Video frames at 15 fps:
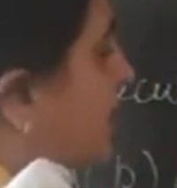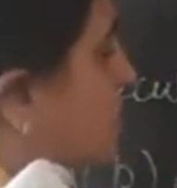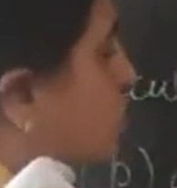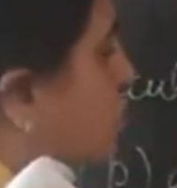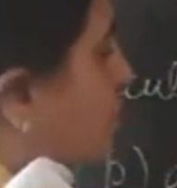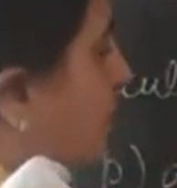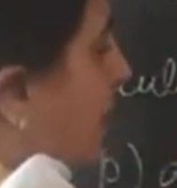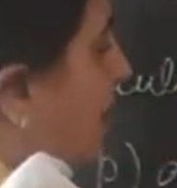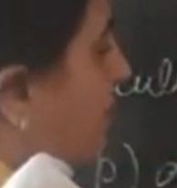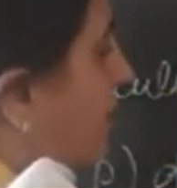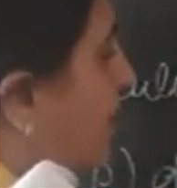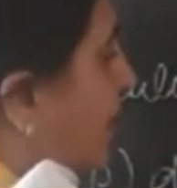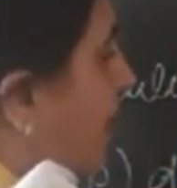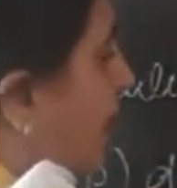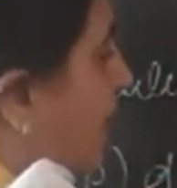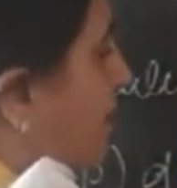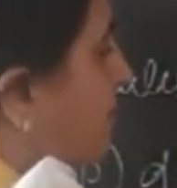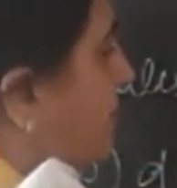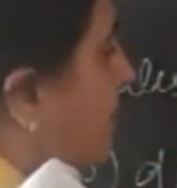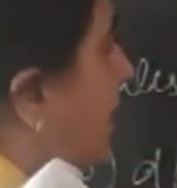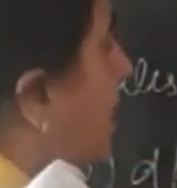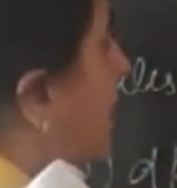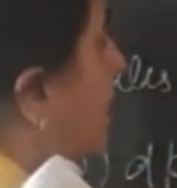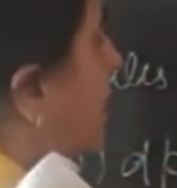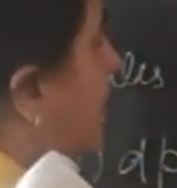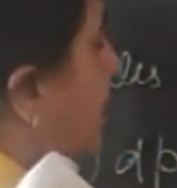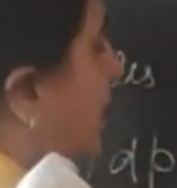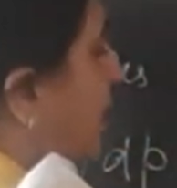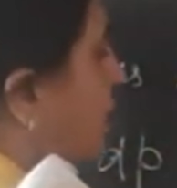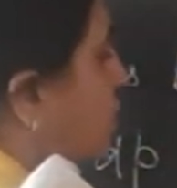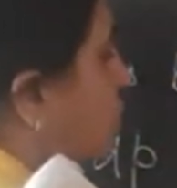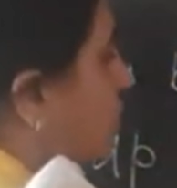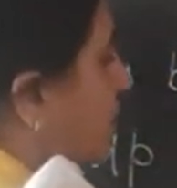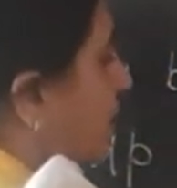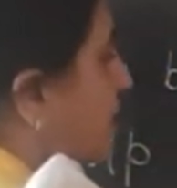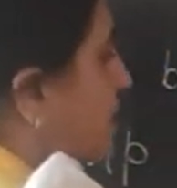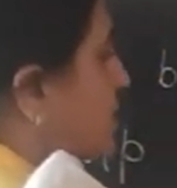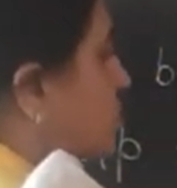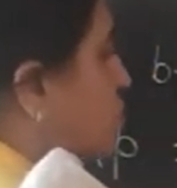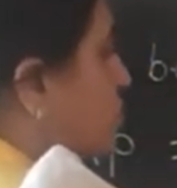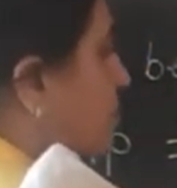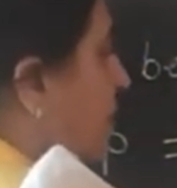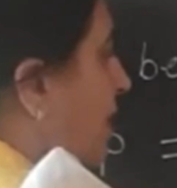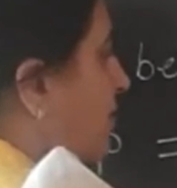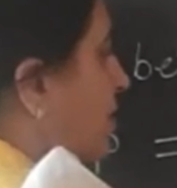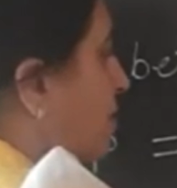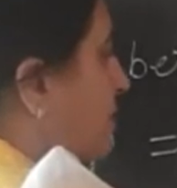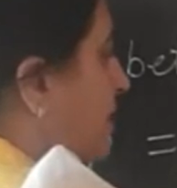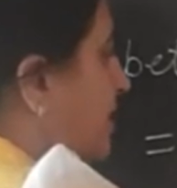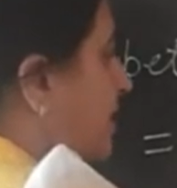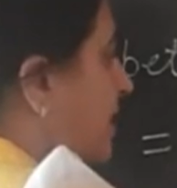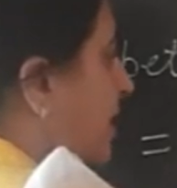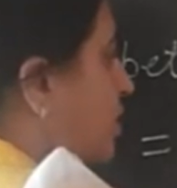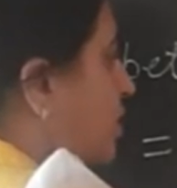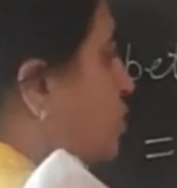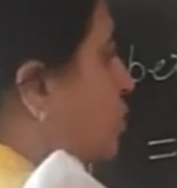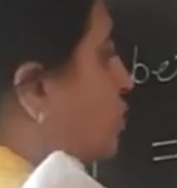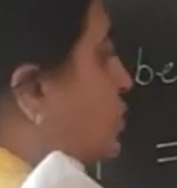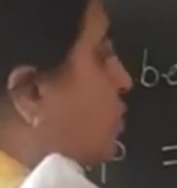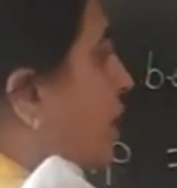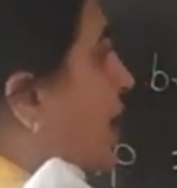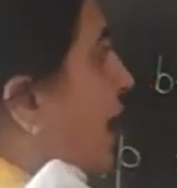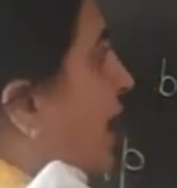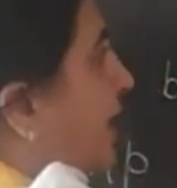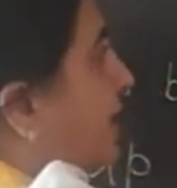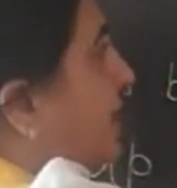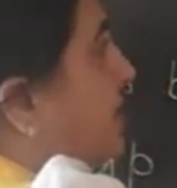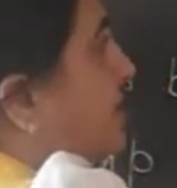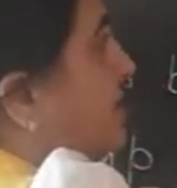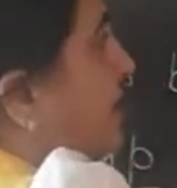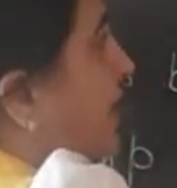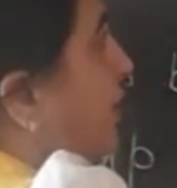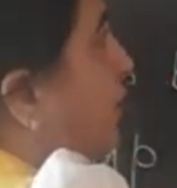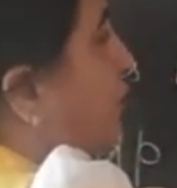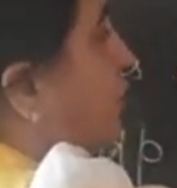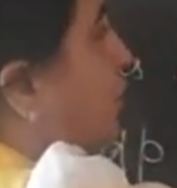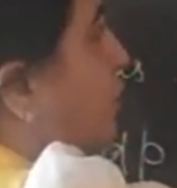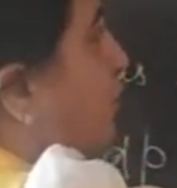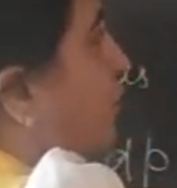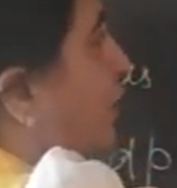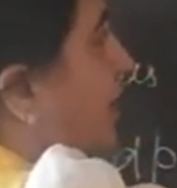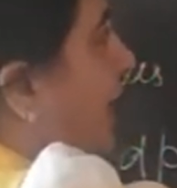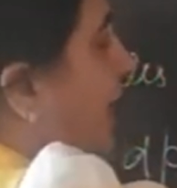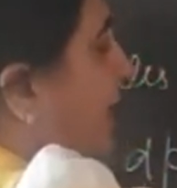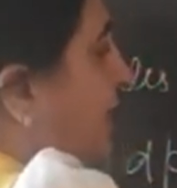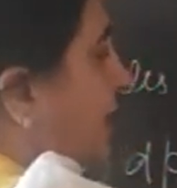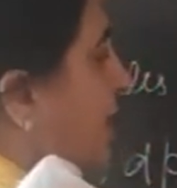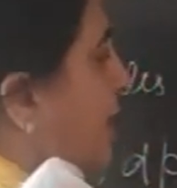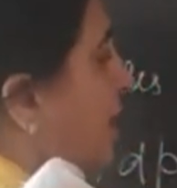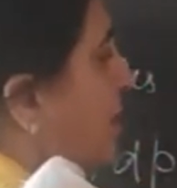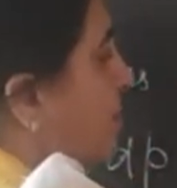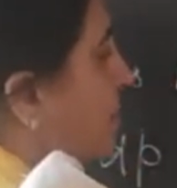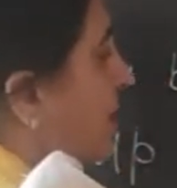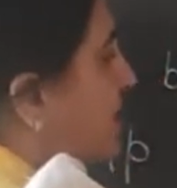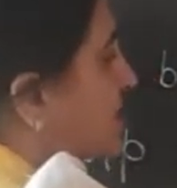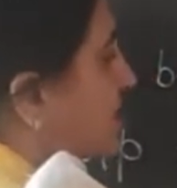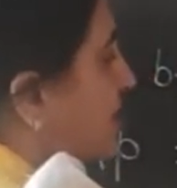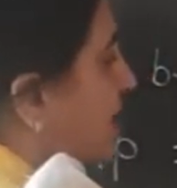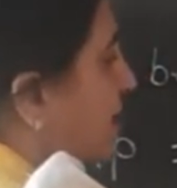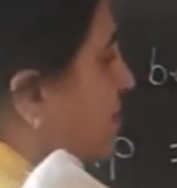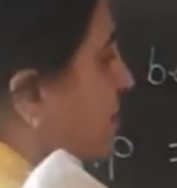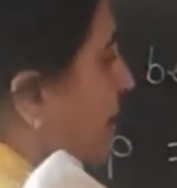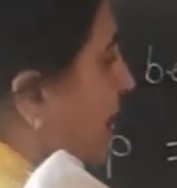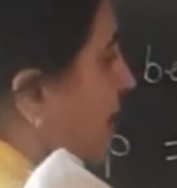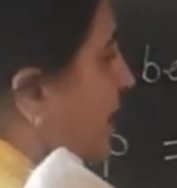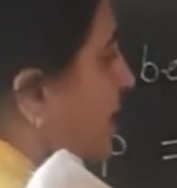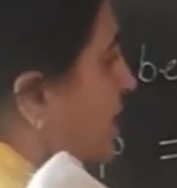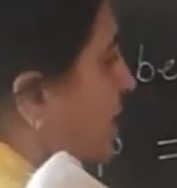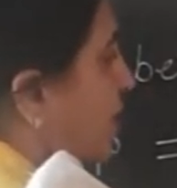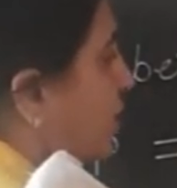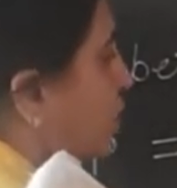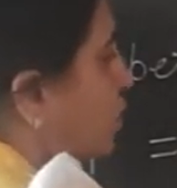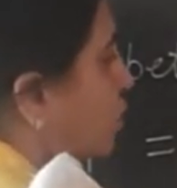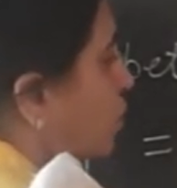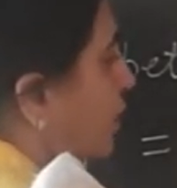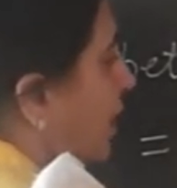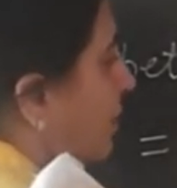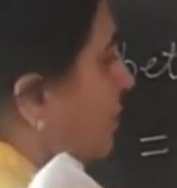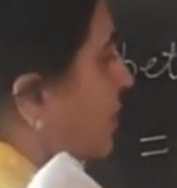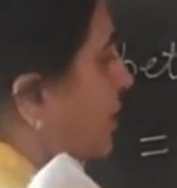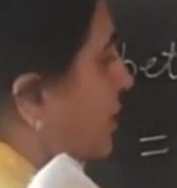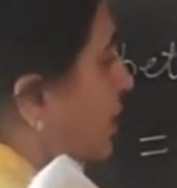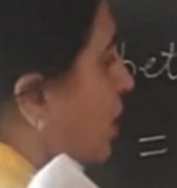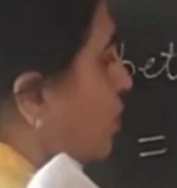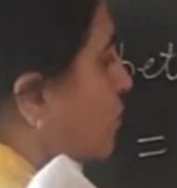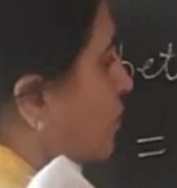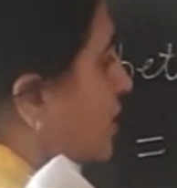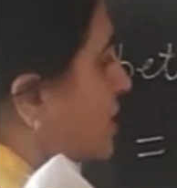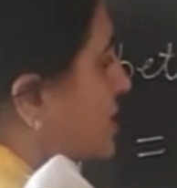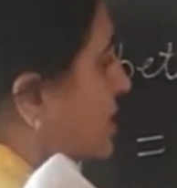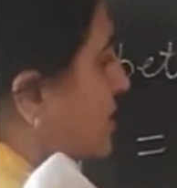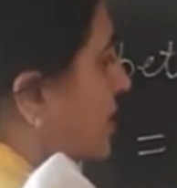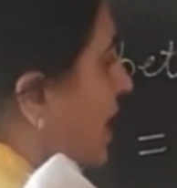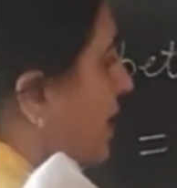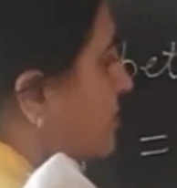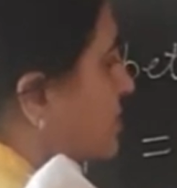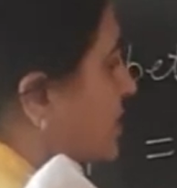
raised to power alpha into e raised to power beta u, and instead of u we write p square by 2m. Now we have